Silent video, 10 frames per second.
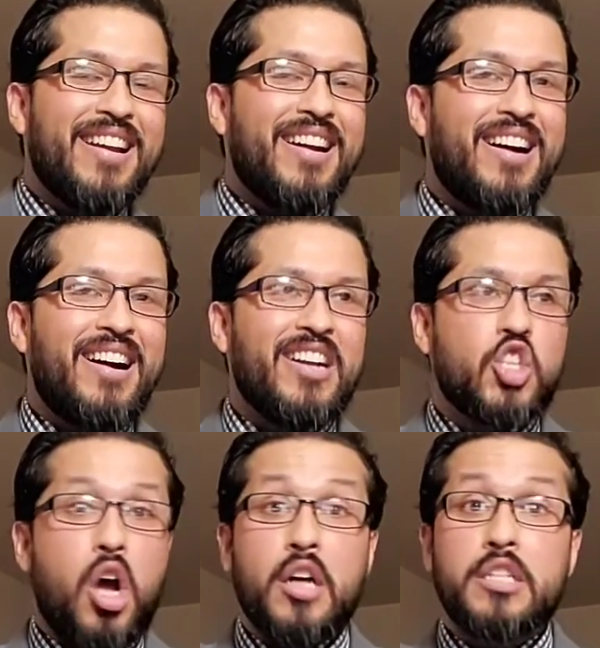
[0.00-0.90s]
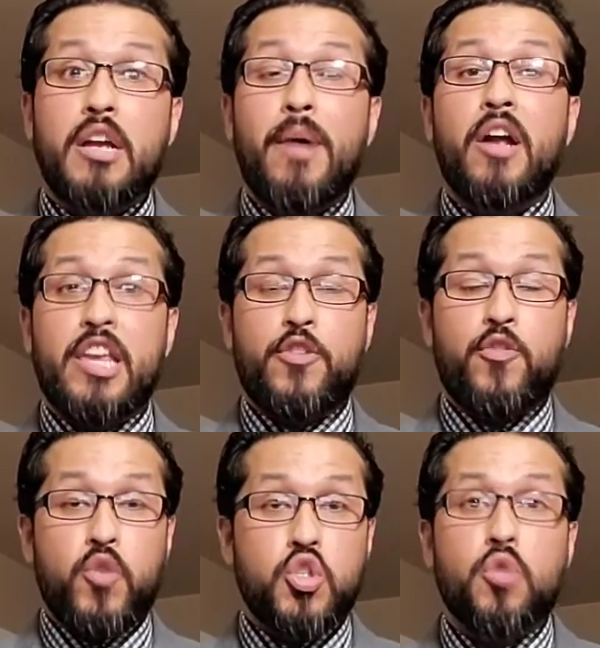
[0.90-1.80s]
talks about a
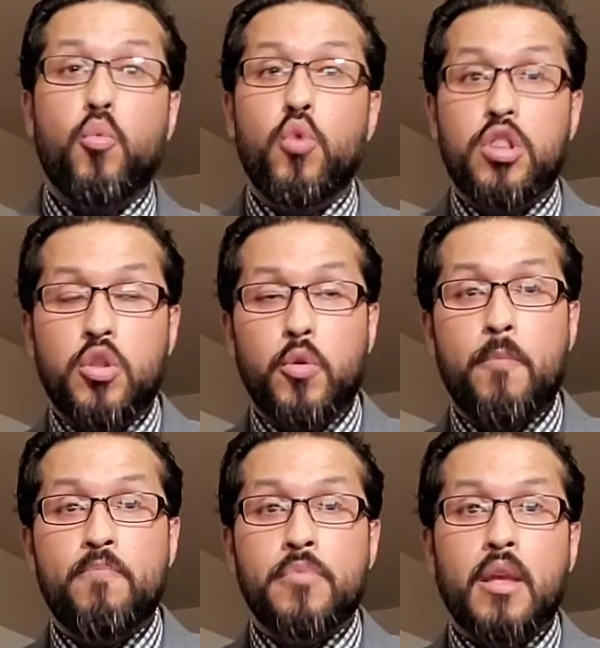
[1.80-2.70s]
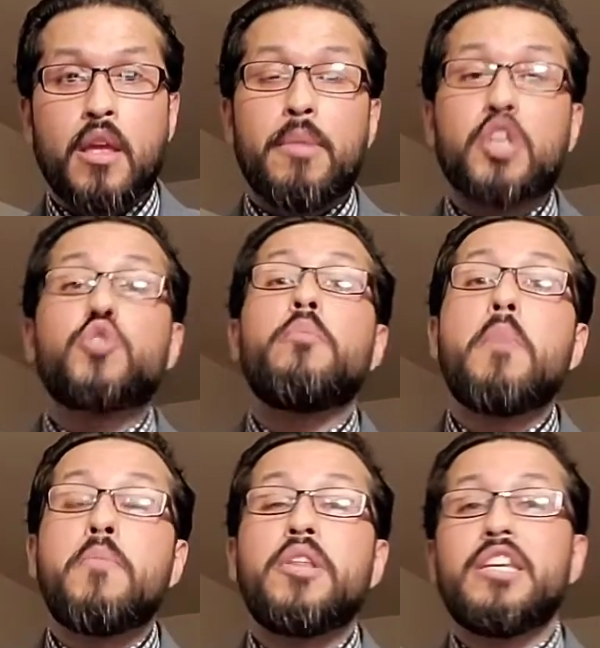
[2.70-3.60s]
future with you? Because
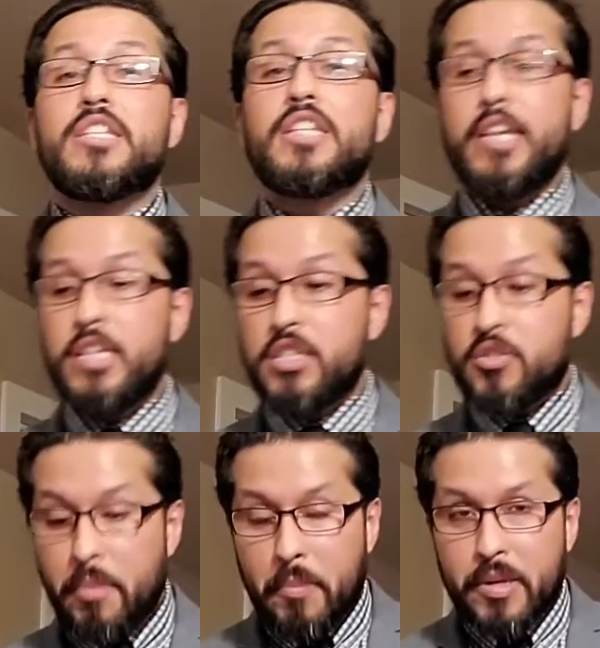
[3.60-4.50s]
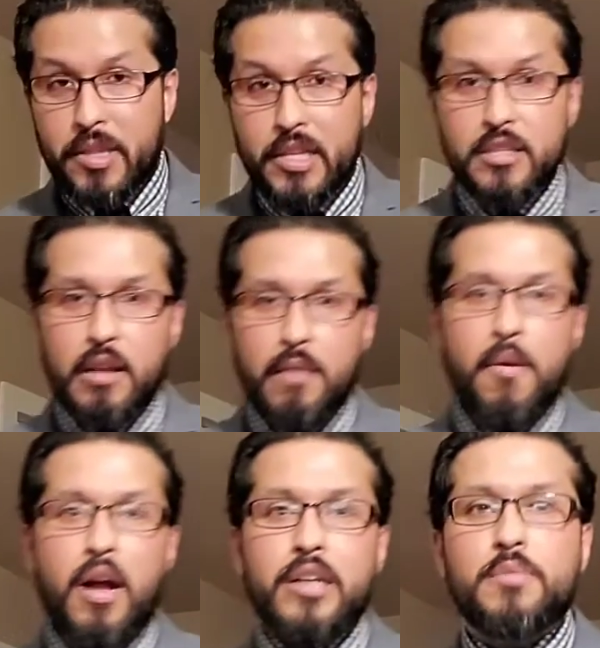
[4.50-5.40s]
remember this, ladies,
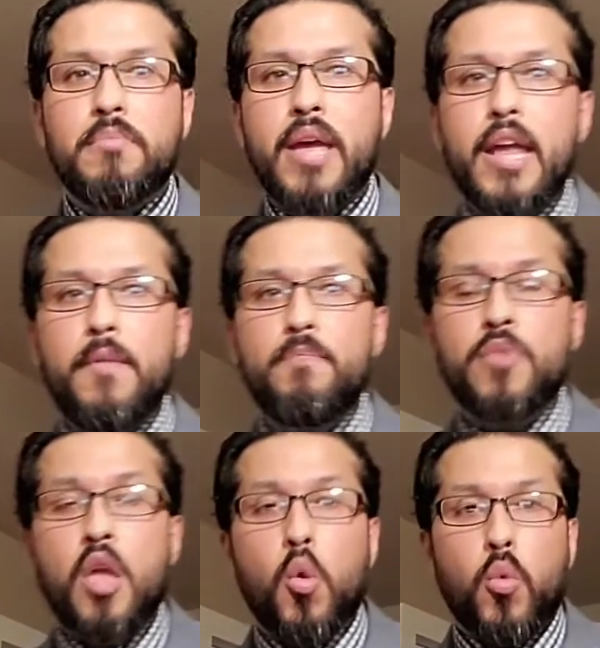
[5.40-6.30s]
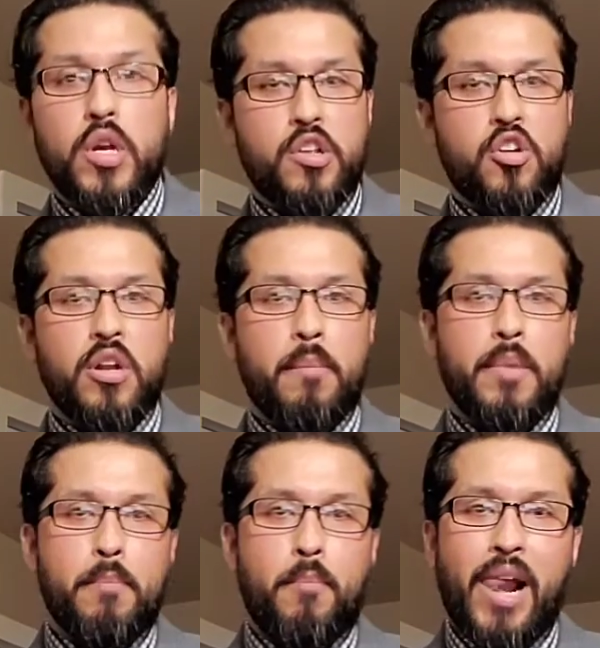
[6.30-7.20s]
us men, we're either going to
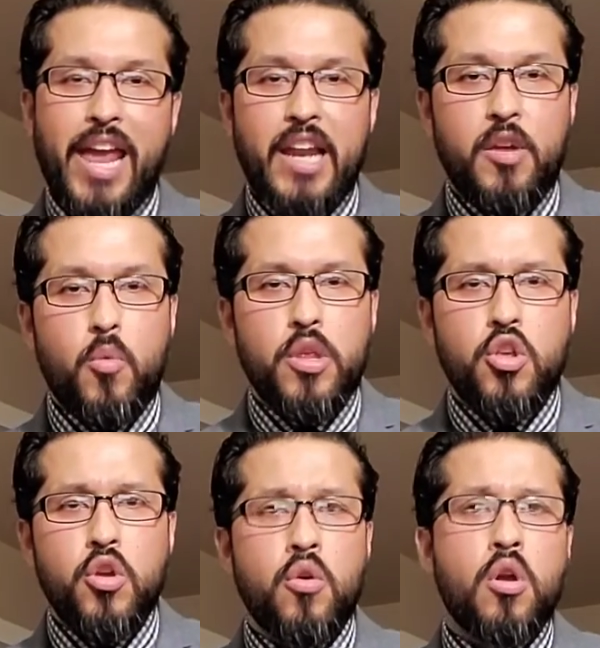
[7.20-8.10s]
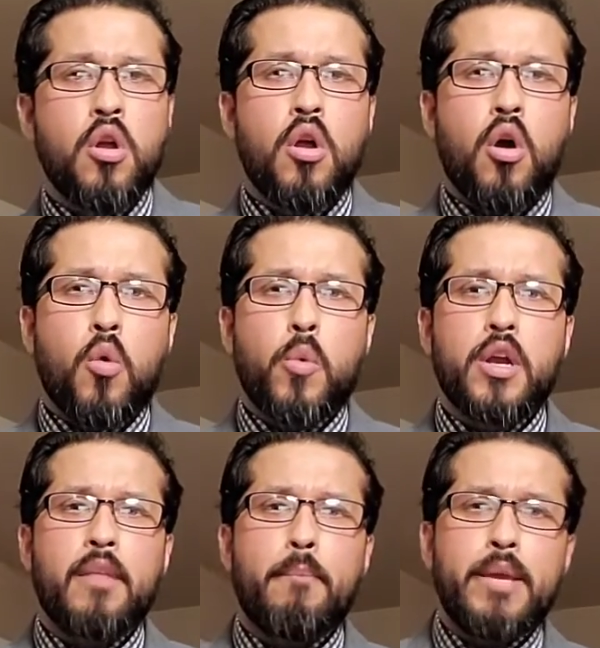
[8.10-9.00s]
be planning with you or we're
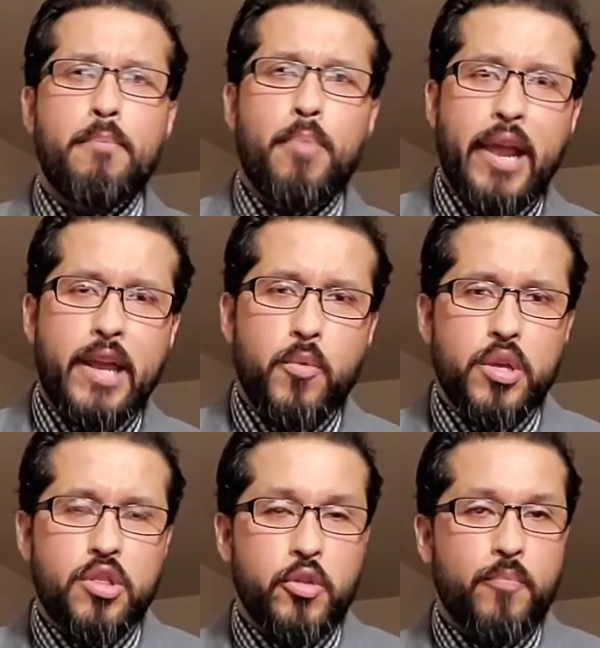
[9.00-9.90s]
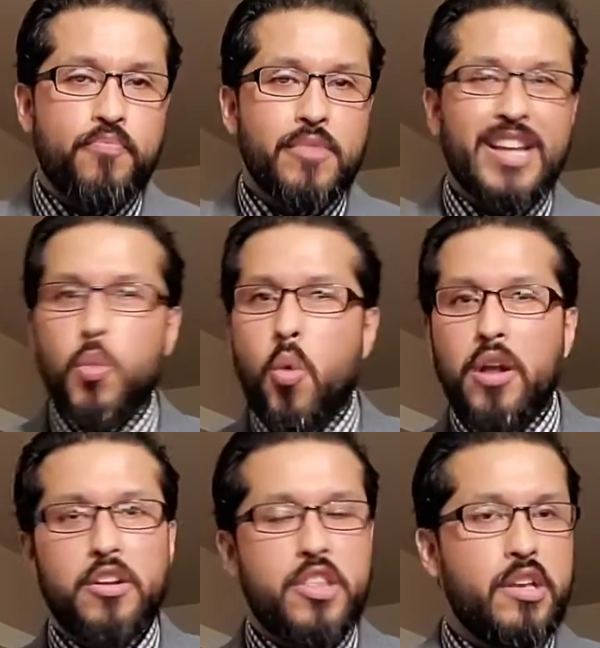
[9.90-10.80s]
going to be playing with you. It's
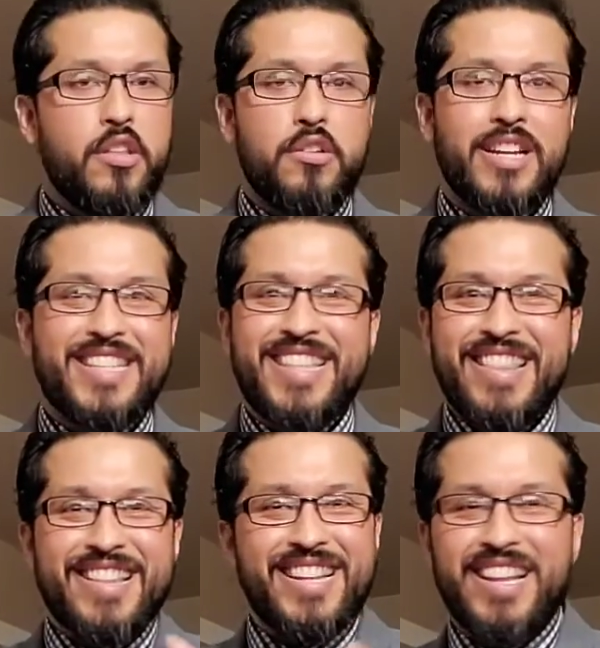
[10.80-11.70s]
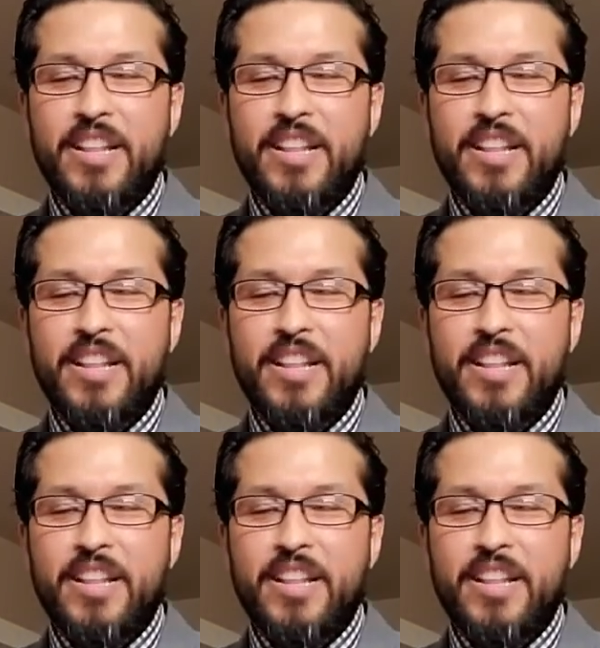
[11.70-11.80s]
one or the other. It's nothing in the